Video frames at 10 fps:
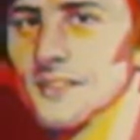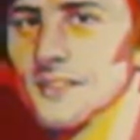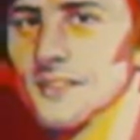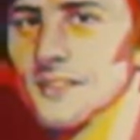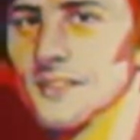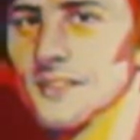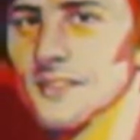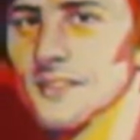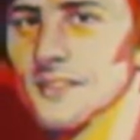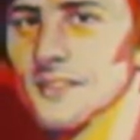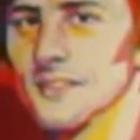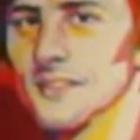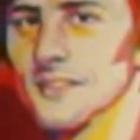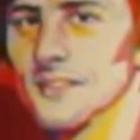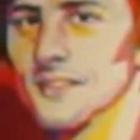
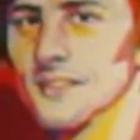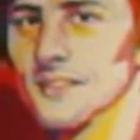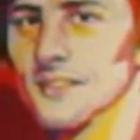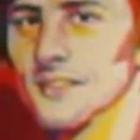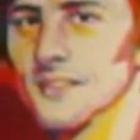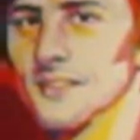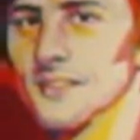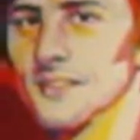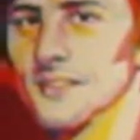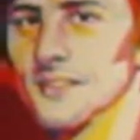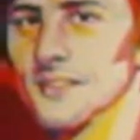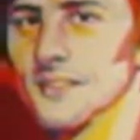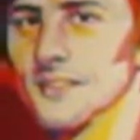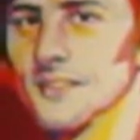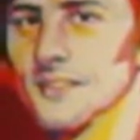
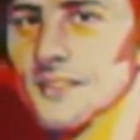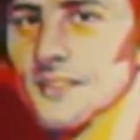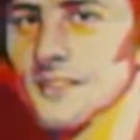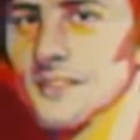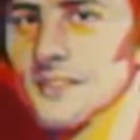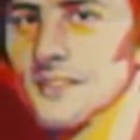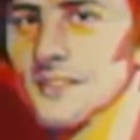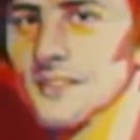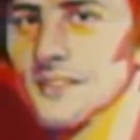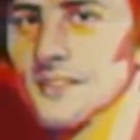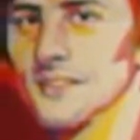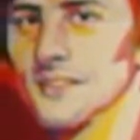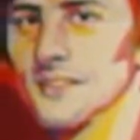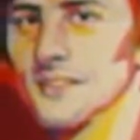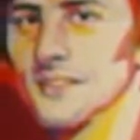
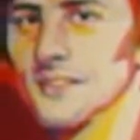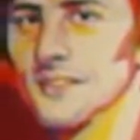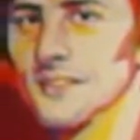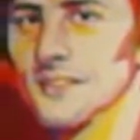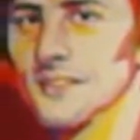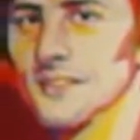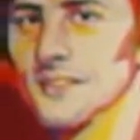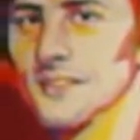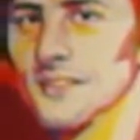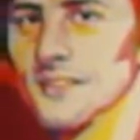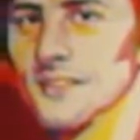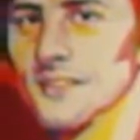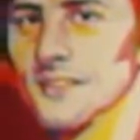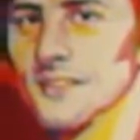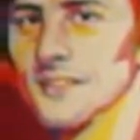
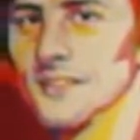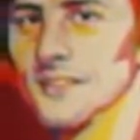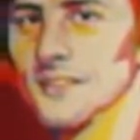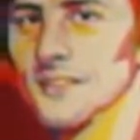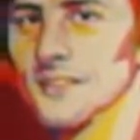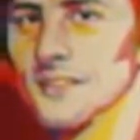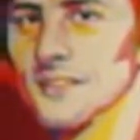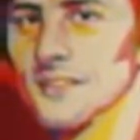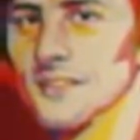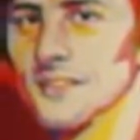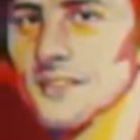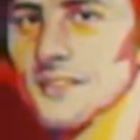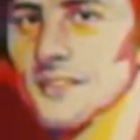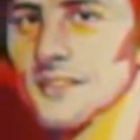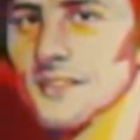
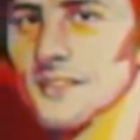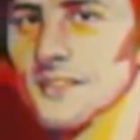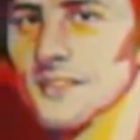The person shown says nothing.